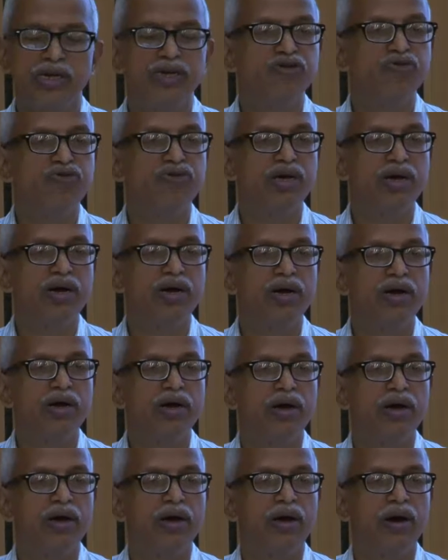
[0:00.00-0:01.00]
to the
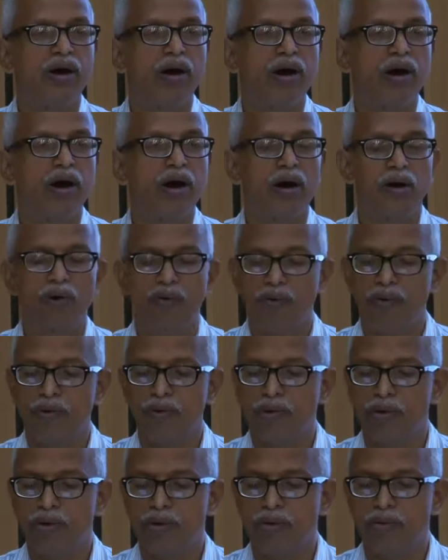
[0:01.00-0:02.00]
uh,
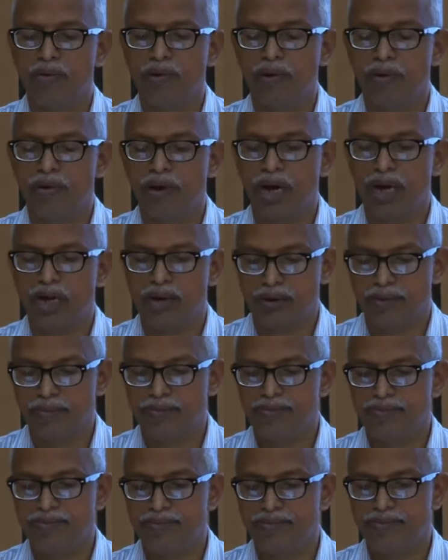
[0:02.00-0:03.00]
what you call
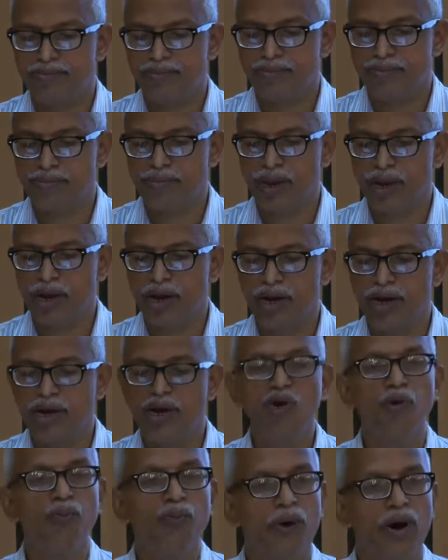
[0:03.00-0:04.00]
mm,
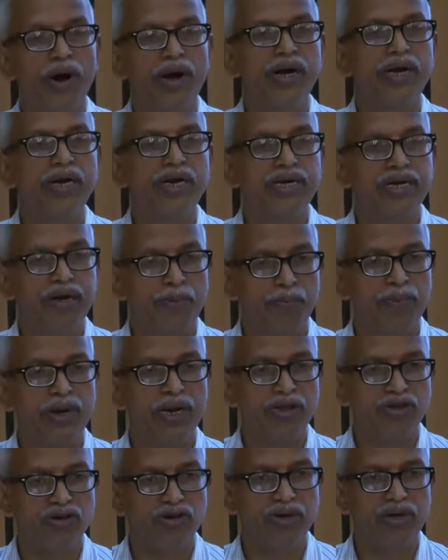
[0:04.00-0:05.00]
dew point
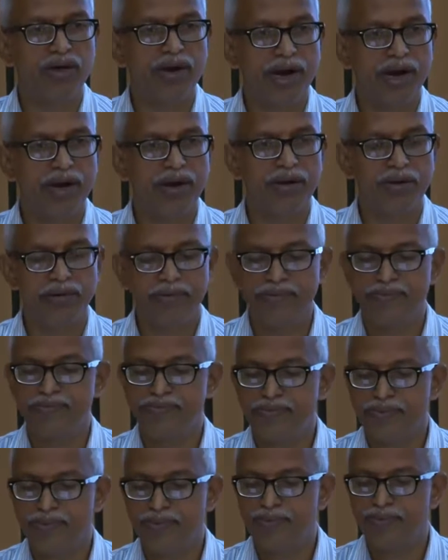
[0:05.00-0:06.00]
temperature right
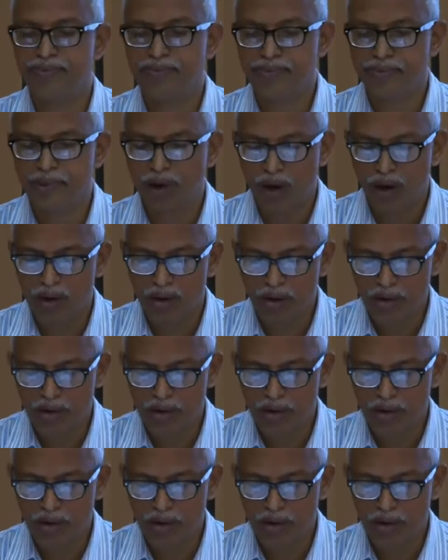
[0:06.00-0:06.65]
or